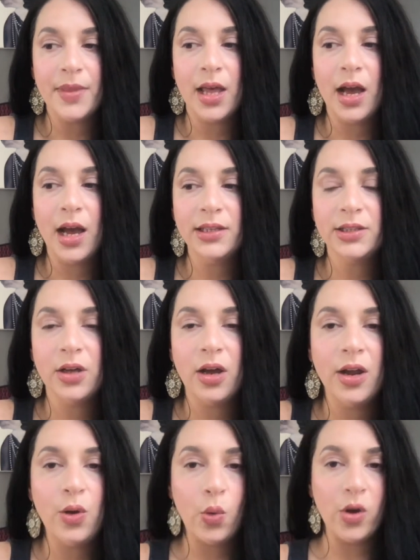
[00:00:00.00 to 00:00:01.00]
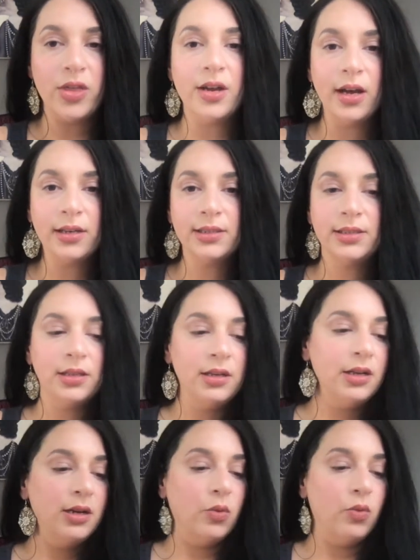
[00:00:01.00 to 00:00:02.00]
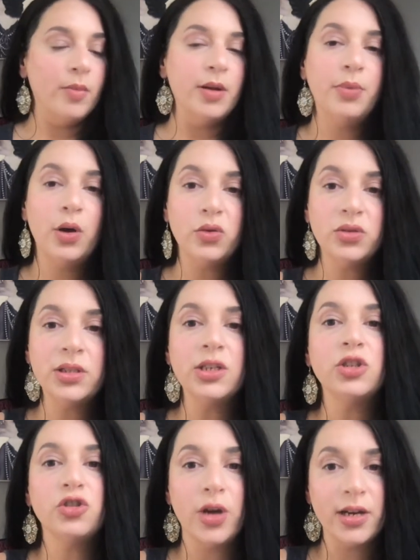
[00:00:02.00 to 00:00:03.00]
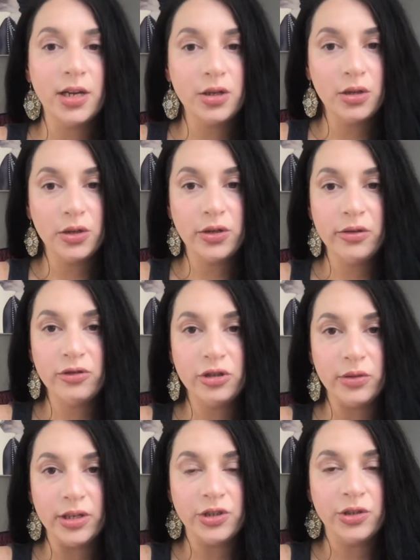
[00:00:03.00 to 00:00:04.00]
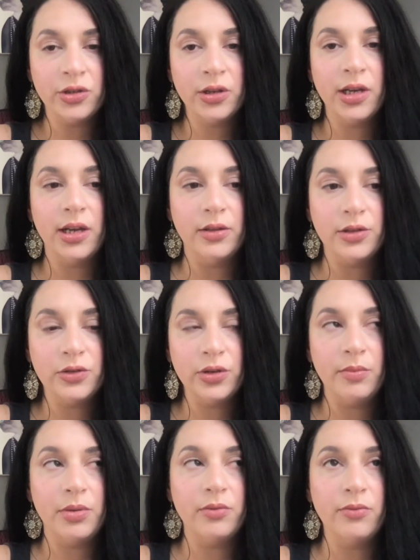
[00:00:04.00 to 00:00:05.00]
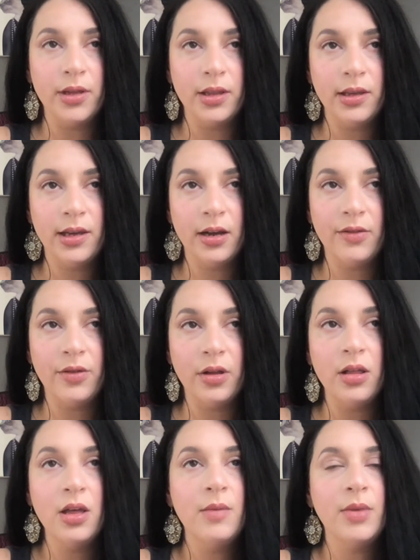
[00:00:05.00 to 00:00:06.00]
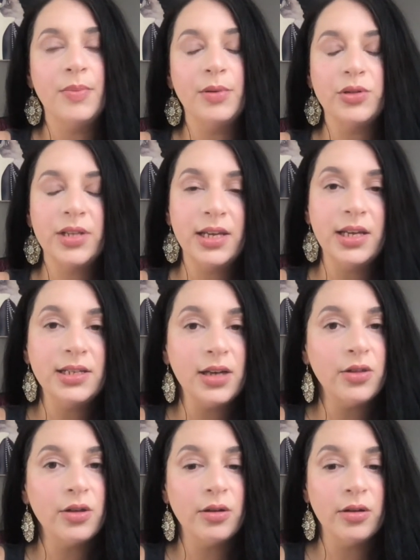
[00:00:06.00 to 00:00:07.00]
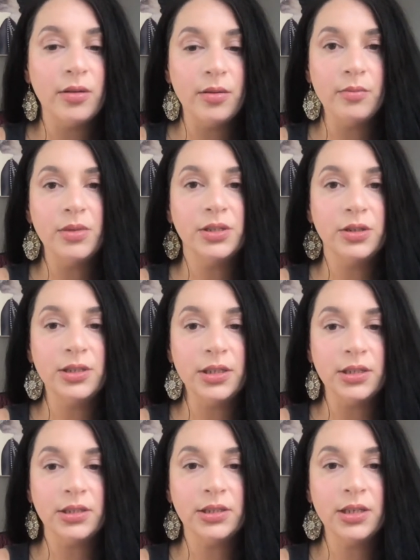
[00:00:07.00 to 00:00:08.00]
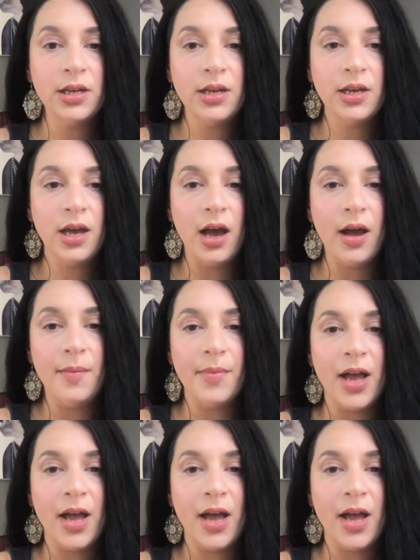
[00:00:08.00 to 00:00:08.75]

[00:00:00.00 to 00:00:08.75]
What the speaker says: I saw an Orthodox woman posting, try not to look too Jewish in the street. Be really careful. People are taking down their mezuzahs. I